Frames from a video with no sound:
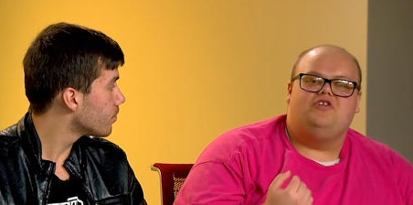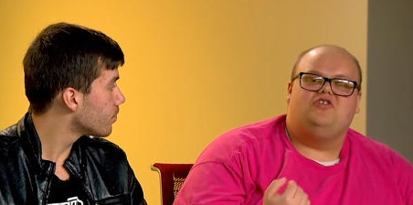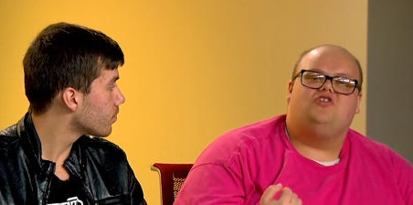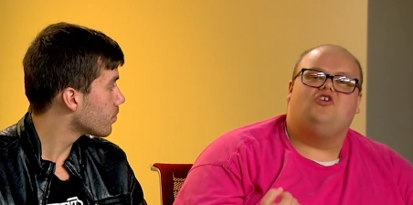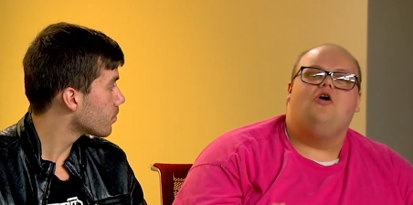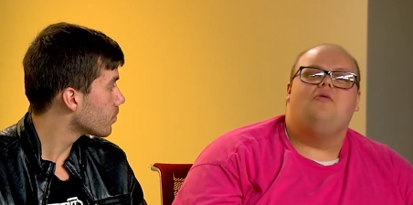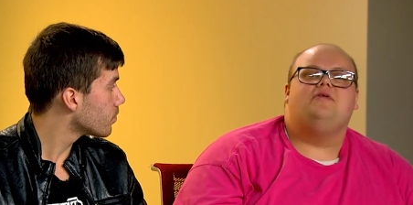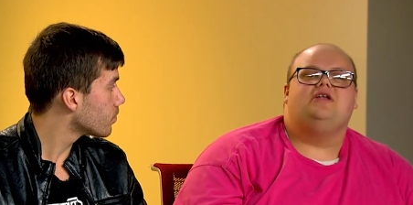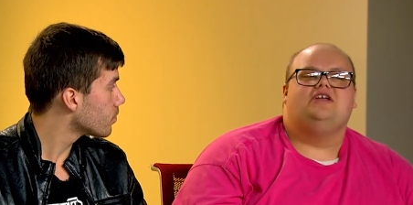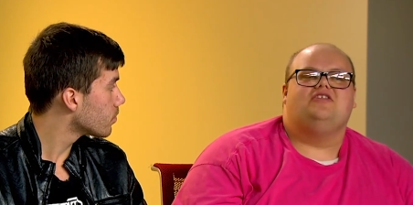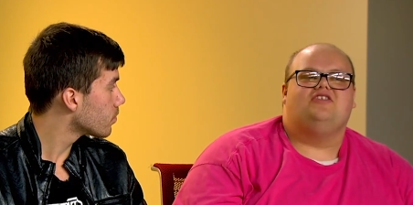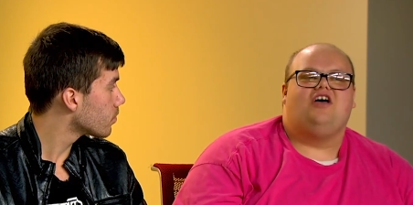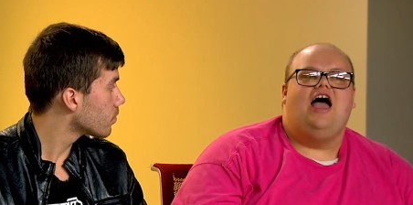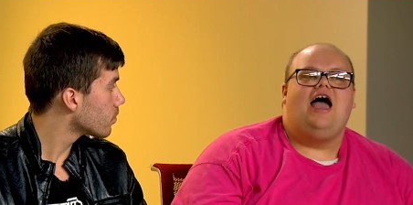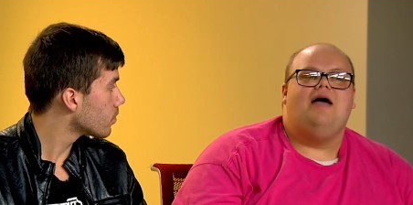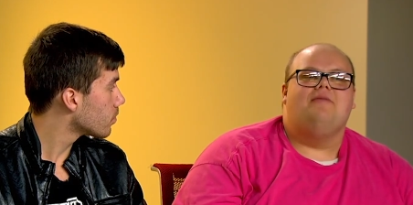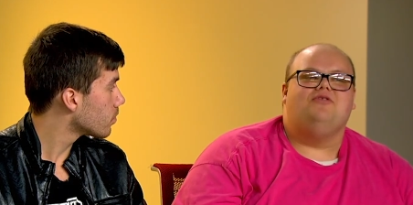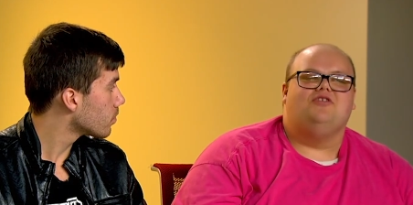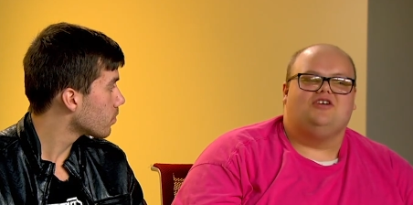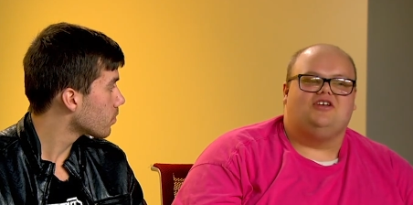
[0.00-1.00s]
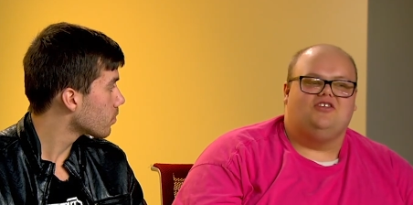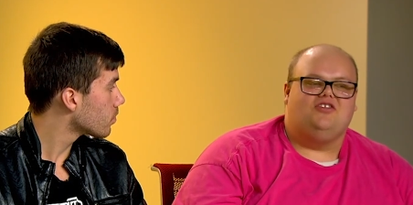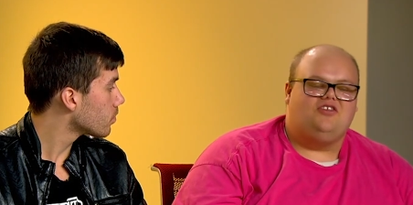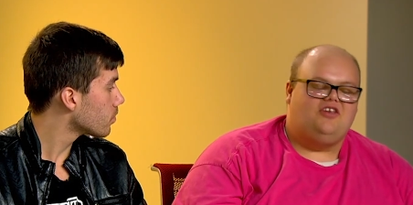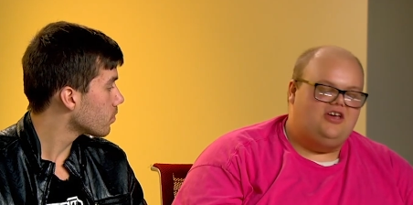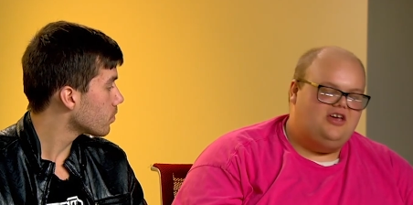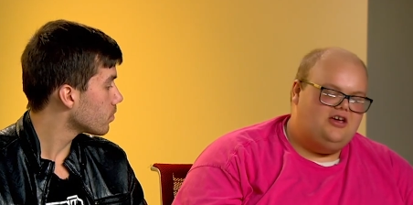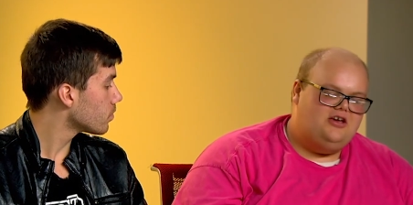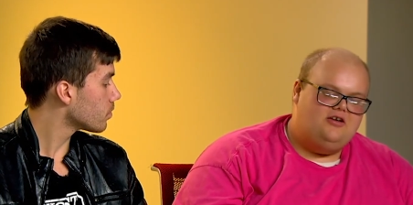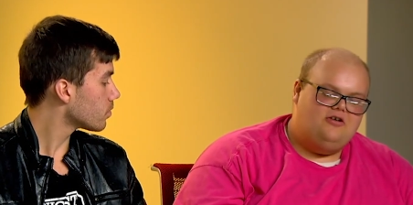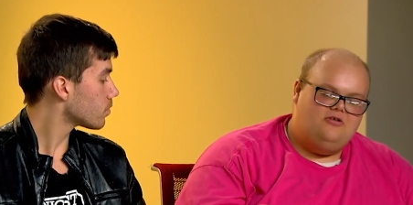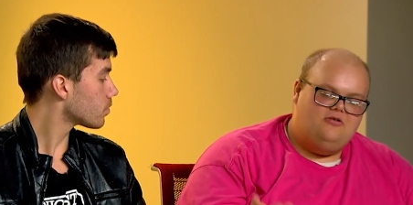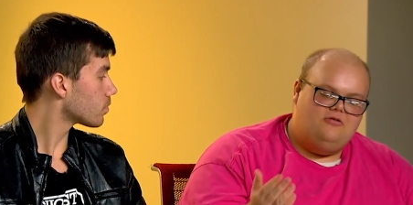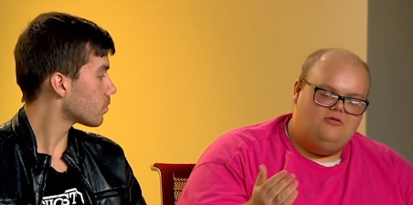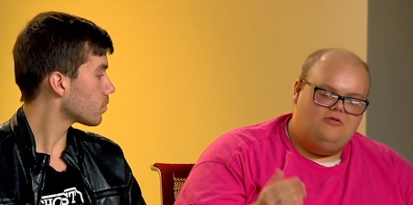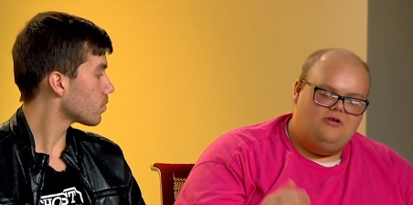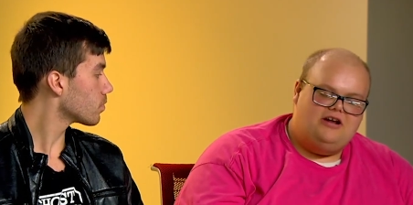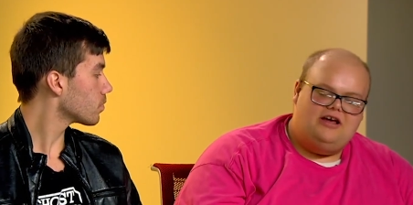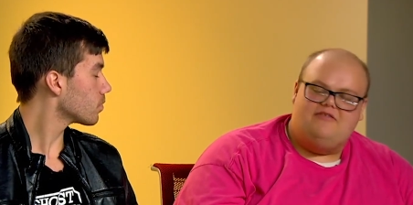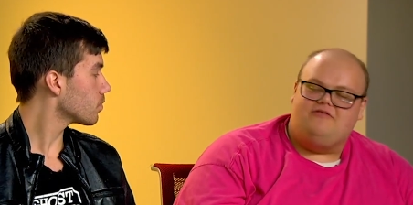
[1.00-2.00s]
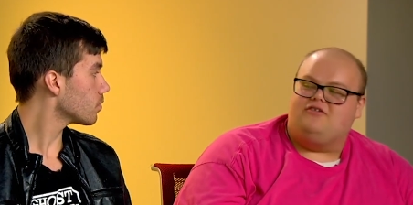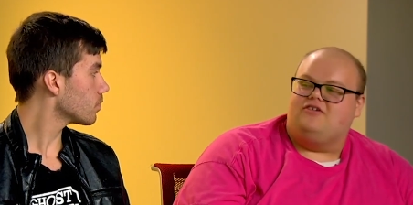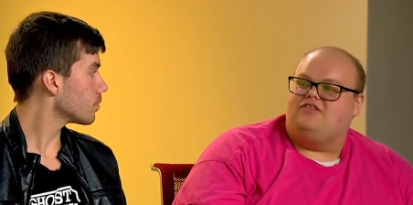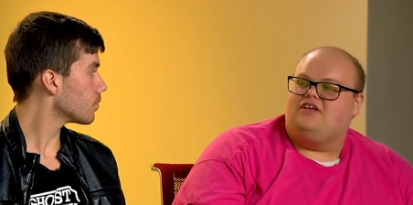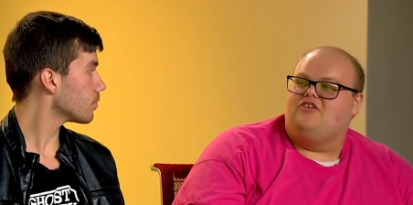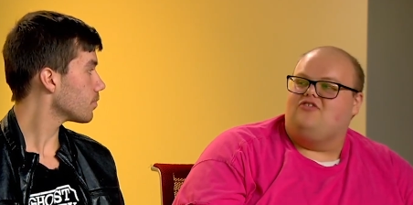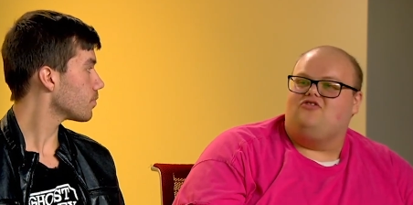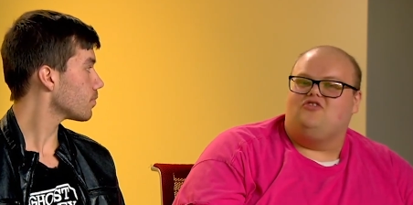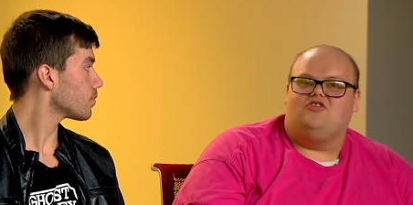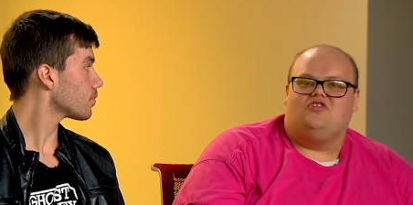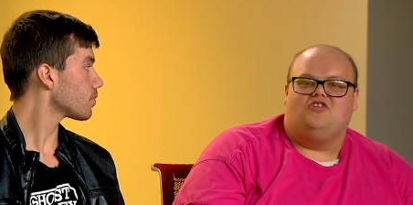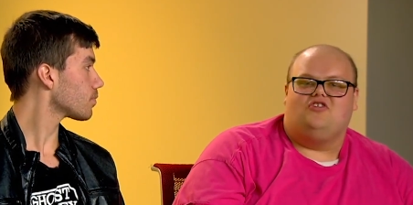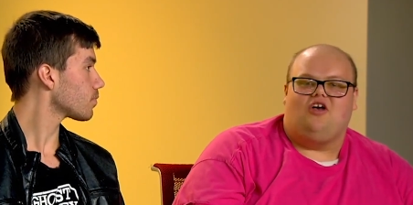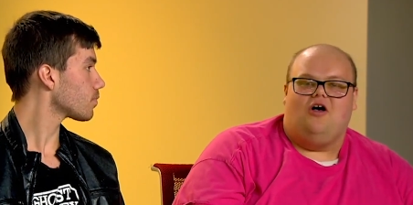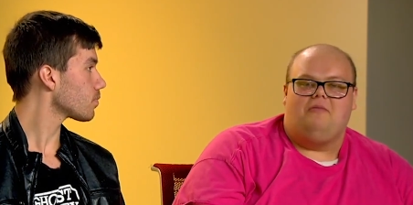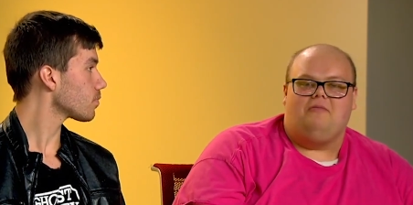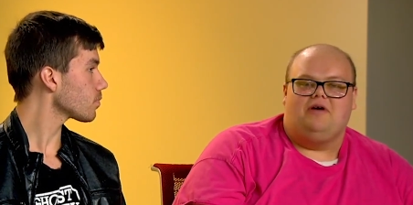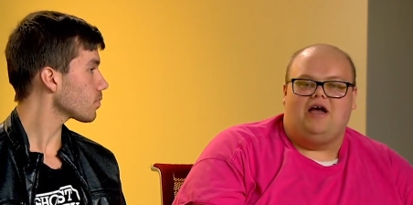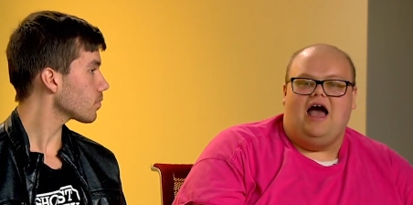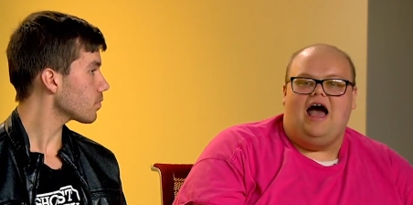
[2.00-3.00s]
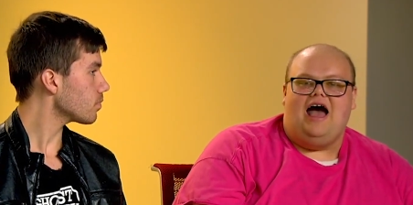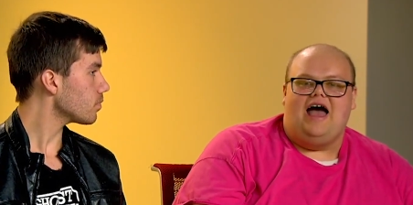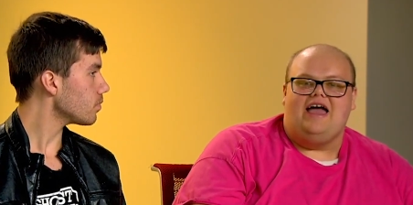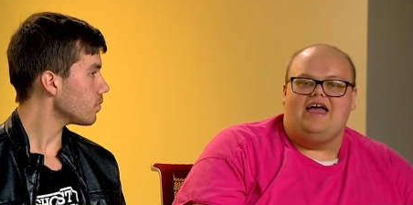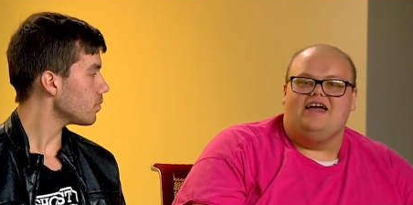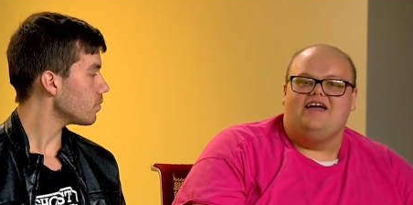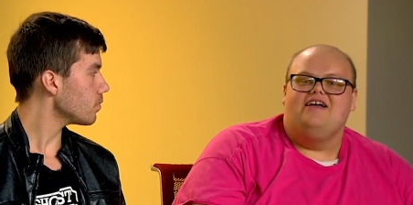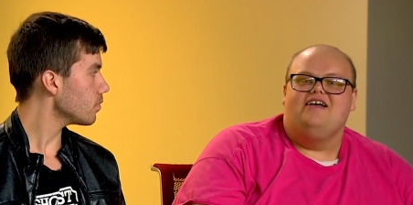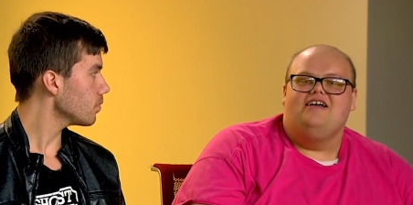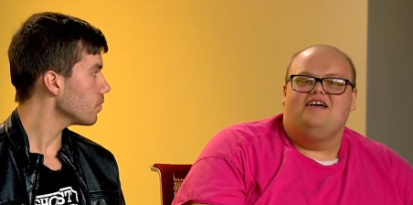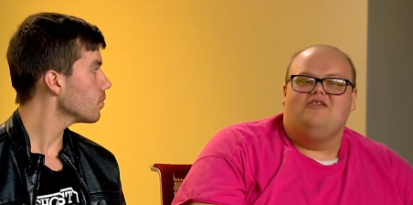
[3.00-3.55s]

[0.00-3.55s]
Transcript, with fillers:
Speaker 1: so many times you can say whatever. That's just some guy.